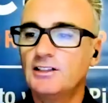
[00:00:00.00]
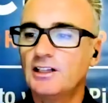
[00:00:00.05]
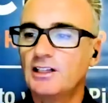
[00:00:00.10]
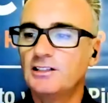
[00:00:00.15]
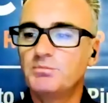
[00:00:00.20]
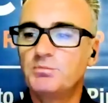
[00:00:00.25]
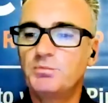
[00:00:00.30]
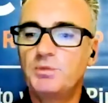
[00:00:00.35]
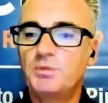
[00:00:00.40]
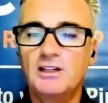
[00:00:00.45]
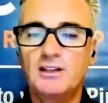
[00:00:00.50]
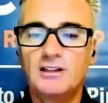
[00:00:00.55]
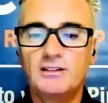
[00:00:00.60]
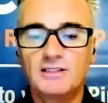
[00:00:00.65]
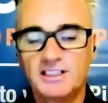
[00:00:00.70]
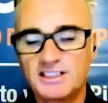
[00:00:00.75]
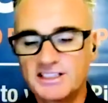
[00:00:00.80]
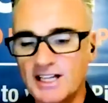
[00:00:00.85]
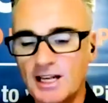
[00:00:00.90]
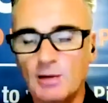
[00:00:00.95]
and be an
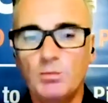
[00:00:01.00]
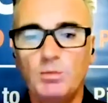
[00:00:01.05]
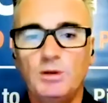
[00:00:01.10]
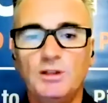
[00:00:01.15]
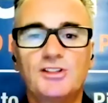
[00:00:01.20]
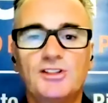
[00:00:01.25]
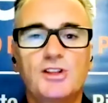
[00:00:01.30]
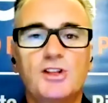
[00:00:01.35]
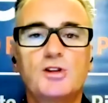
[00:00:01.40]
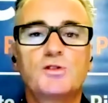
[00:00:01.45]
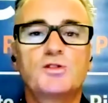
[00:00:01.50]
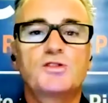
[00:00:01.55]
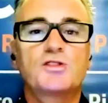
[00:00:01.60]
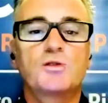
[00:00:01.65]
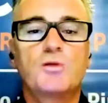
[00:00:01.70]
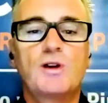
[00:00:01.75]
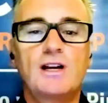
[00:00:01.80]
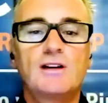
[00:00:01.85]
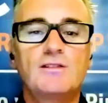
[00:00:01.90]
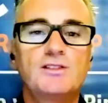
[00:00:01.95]
example to those
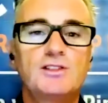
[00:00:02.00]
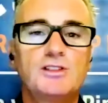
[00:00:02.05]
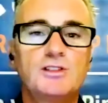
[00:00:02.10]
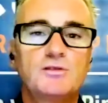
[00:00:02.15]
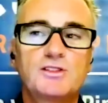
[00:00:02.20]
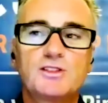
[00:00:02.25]
around you.